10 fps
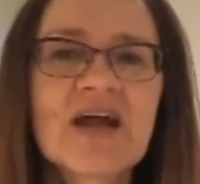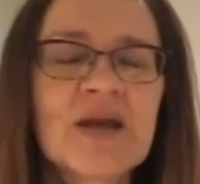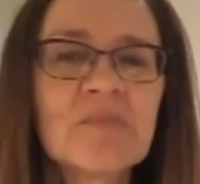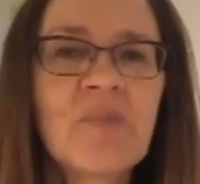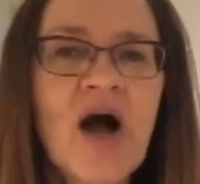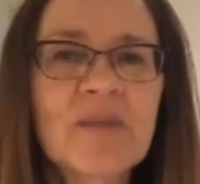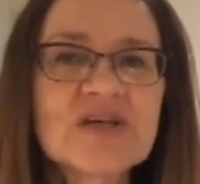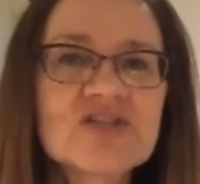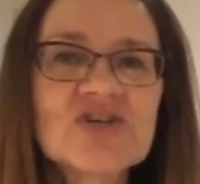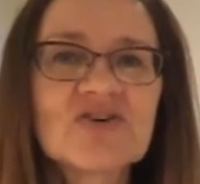kind of pop
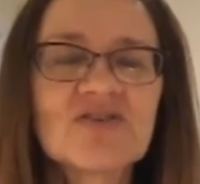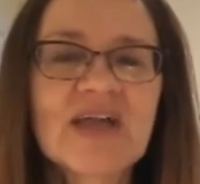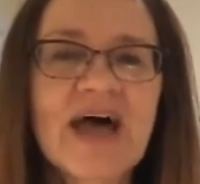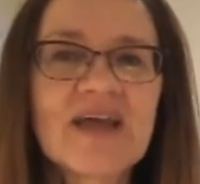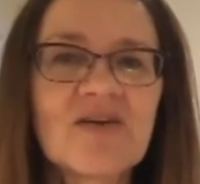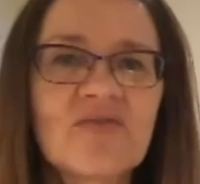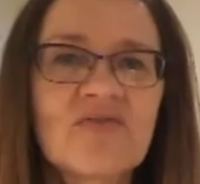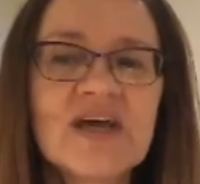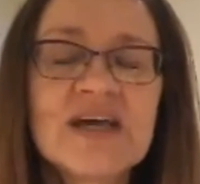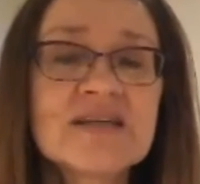into your
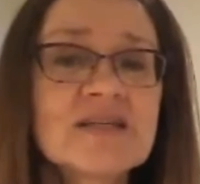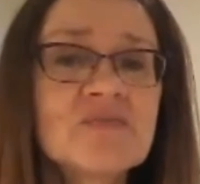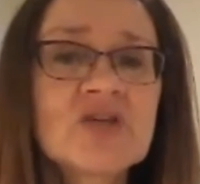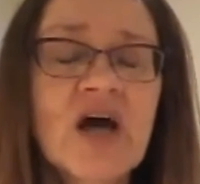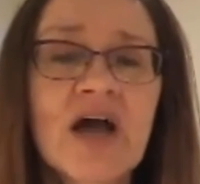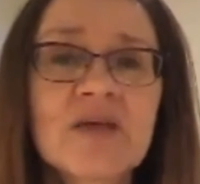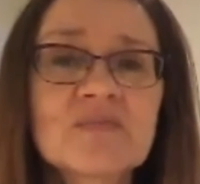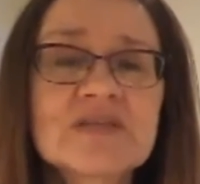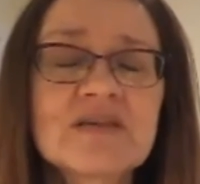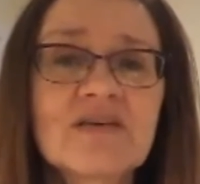life,
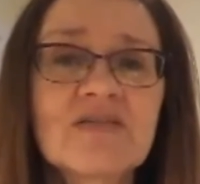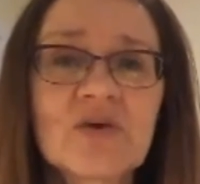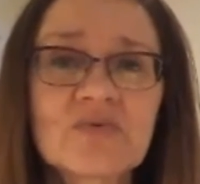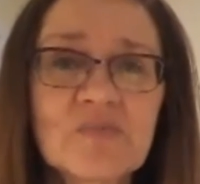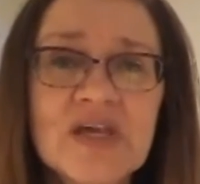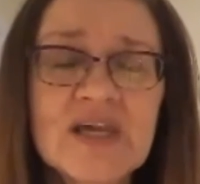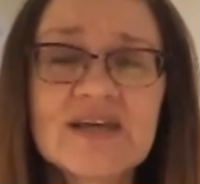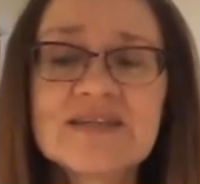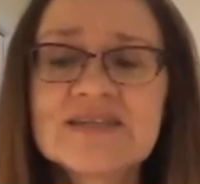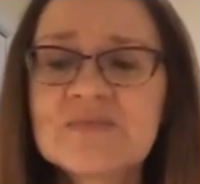sometimes they're
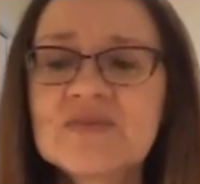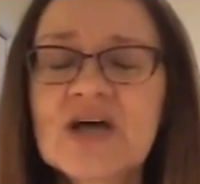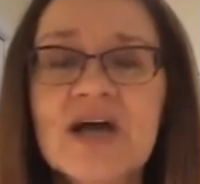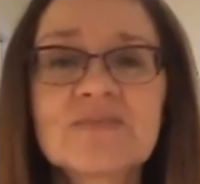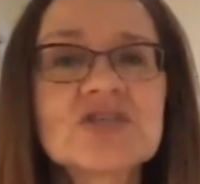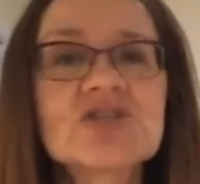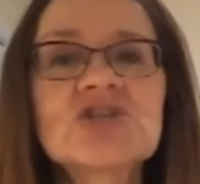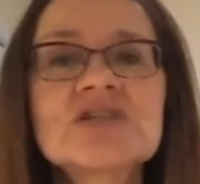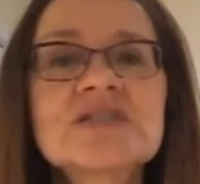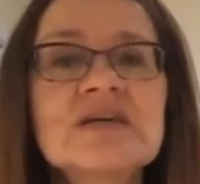repeated, sometimes it's
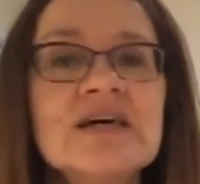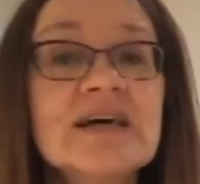just